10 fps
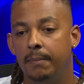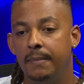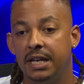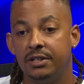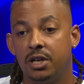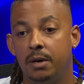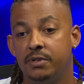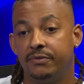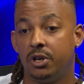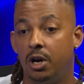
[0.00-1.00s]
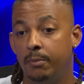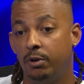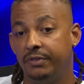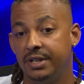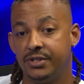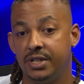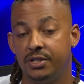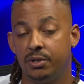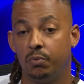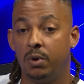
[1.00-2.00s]
In terms of time off in a
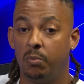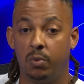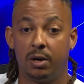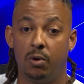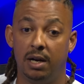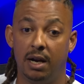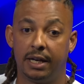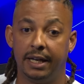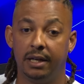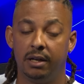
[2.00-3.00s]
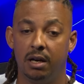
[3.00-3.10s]
season, we're quite lucky.